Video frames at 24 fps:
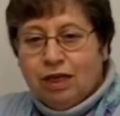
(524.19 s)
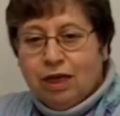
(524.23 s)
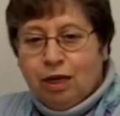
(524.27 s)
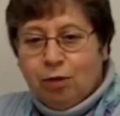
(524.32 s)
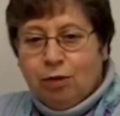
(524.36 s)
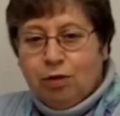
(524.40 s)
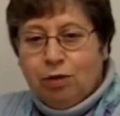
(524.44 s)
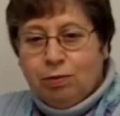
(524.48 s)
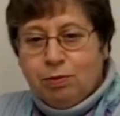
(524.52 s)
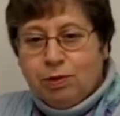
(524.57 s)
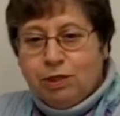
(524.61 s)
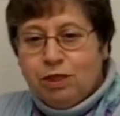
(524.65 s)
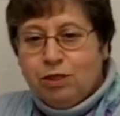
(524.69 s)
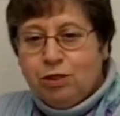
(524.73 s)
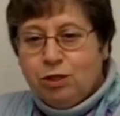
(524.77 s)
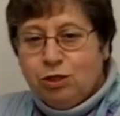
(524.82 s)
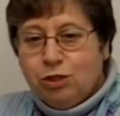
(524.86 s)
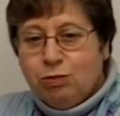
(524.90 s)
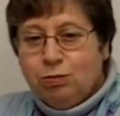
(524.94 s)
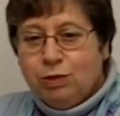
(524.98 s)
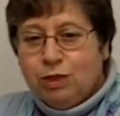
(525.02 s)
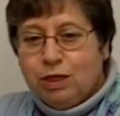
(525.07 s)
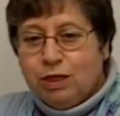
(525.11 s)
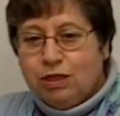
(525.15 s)
carry the
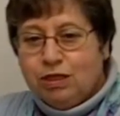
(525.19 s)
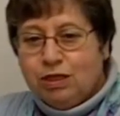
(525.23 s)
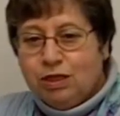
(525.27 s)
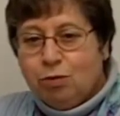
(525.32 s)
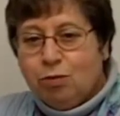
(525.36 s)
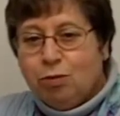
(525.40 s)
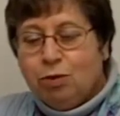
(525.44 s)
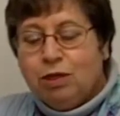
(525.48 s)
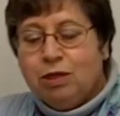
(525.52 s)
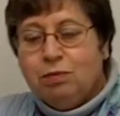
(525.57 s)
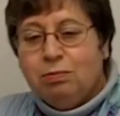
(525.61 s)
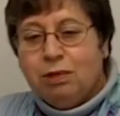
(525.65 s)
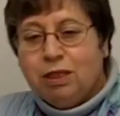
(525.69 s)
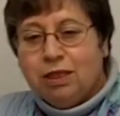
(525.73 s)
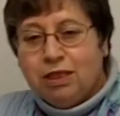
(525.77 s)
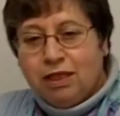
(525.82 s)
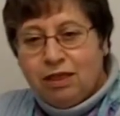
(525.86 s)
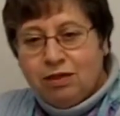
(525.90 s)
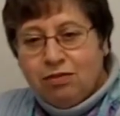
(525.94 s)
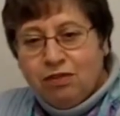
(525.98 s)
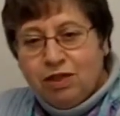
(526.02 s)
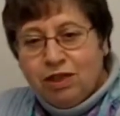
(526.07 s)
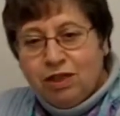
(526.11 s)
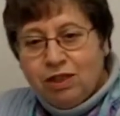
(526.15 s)
petitions because they really
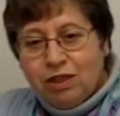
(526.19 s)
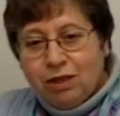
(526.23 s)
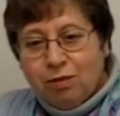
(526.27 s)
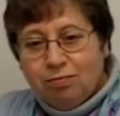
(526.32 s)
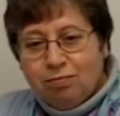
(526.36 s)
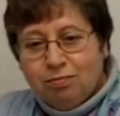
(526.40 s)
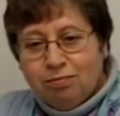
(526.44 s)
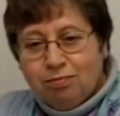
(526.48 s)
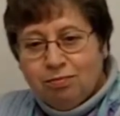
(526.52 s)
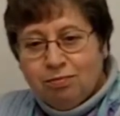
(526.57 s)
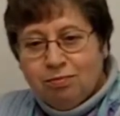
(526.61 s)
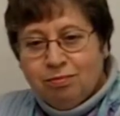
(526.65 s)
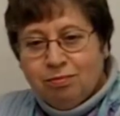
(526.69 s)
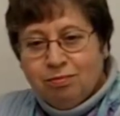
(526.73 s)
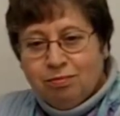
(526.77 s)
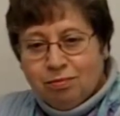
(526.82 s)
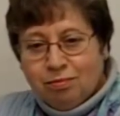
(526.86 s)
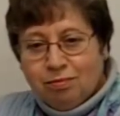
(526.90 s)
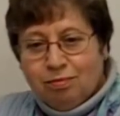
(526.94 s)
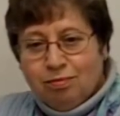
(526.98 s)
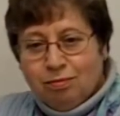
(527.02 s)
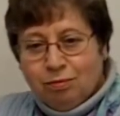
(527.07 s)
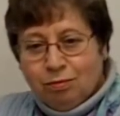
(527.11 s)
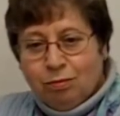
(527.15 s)
believe in them
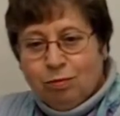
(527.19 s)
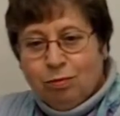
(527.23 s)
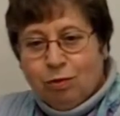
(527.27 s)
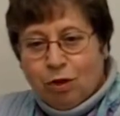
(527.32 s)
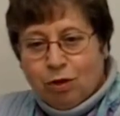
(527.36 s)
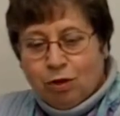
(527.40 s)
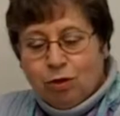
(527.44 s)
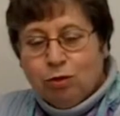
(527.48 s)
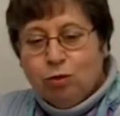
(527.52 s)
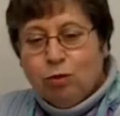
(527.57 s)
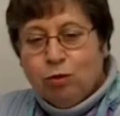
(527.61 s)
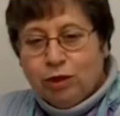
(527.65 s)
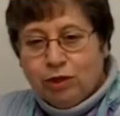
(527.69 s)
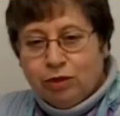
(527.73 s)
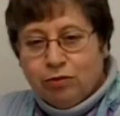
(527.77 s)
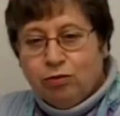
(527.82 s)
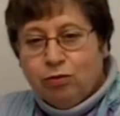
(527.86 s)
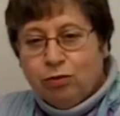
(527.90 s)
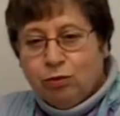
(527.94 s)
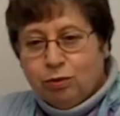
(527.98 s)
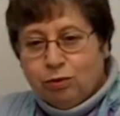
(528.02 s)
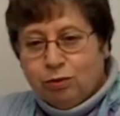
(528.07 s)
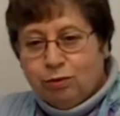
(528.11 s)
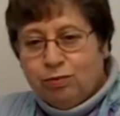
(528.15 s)
are doing it
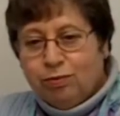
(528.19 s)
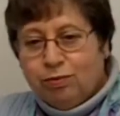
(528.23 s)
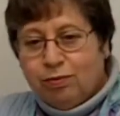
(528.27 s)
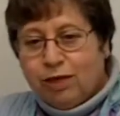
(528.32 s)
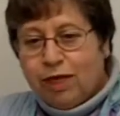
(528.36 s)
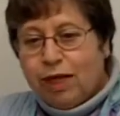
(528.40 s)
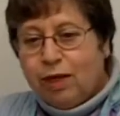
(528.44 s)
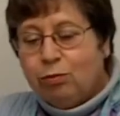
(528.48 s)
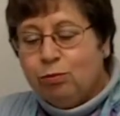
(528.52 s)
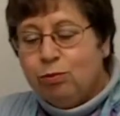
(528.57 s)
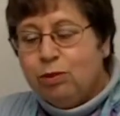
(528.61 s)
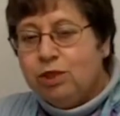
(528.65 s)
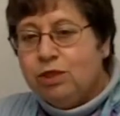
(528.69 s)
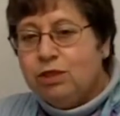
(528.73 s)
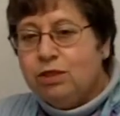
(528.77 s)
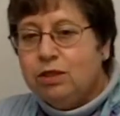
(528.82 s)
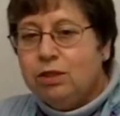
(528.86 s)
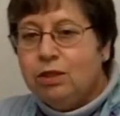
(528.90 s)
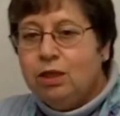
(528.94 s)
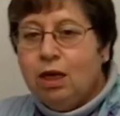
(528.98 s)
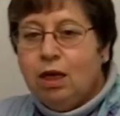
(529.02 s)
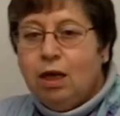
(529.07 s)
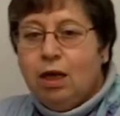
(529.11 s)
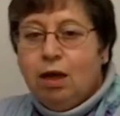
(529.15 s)
for that
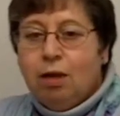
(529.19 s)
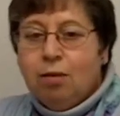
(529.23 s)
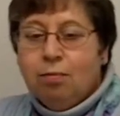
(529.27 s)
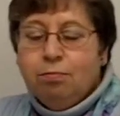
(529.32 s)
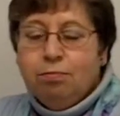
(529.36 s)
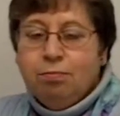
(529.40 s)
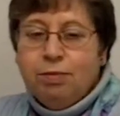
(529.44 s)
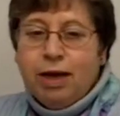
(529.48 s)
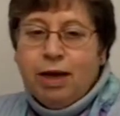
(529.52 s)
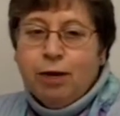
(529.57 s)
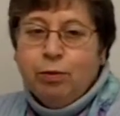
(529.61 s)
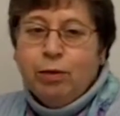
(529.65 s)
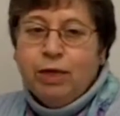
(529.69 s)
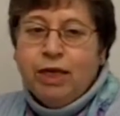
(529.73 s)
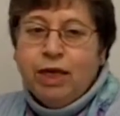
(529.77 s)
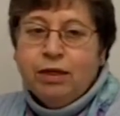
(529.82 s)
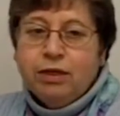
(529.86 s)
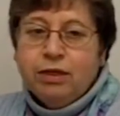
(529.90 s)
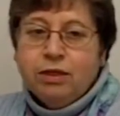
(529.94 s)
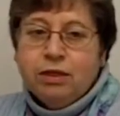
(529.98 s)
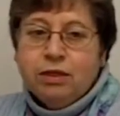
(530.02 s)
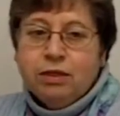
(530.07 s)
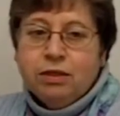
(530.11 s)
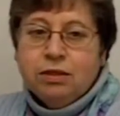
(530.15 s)
reason. But we
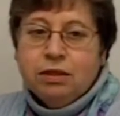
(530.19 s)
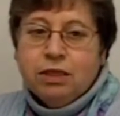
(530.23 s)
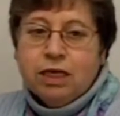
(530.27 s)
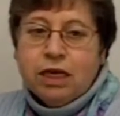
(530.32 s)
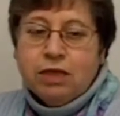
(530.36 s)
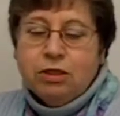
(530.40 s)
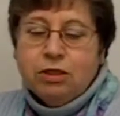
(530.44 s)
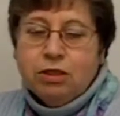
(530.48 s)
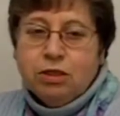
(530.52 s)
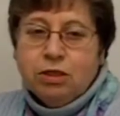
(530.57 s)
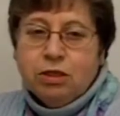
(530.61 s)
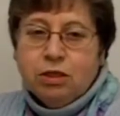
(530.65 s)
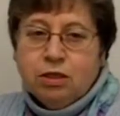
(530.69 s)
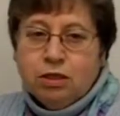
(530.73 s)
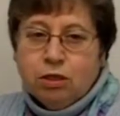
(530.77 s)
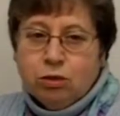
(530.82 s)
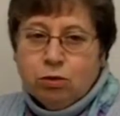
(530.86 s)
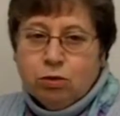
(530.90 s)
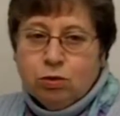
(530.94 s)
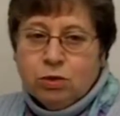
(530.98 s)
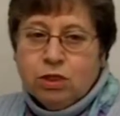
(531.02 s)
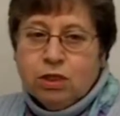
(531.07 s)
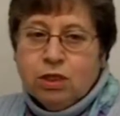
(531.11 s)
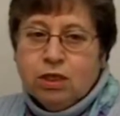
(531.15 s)
had a discussion, and
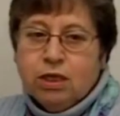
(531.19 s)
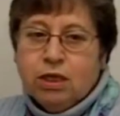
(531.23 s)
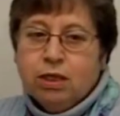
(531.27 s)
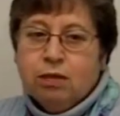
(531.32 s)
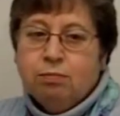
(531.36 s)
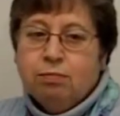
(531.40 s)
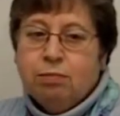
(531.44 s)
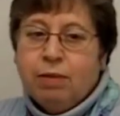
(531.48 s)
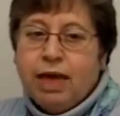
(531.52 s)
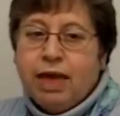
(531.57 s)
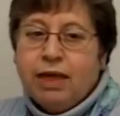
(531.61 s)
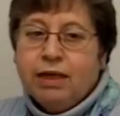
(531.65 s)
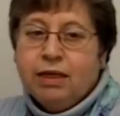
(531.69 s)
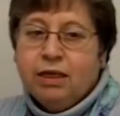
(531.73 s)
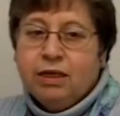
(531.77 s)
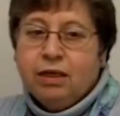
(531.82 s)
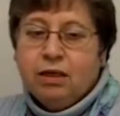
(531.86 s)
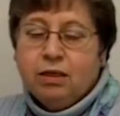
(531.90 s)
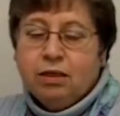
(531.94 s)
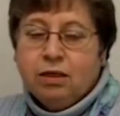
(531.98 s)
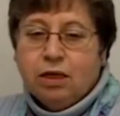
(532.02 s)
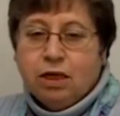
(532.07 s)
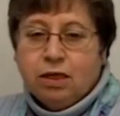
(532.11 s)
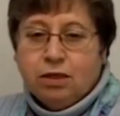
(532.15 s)
this was again back
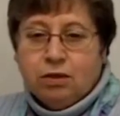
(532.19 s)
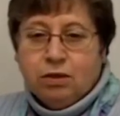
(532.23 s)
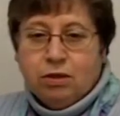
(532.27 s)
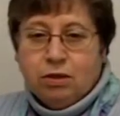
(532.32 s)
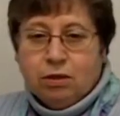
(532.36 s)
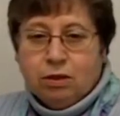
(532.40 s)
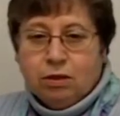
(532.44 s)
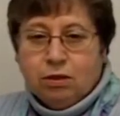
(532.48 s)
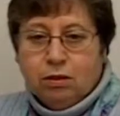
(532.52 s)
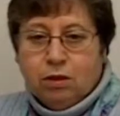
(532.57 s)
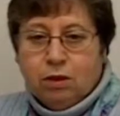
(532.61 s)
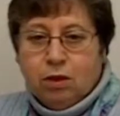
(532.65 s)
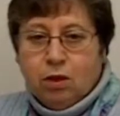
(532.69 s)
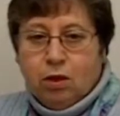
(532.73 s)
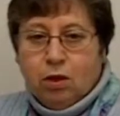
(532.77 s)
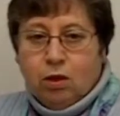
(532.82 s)
in 19,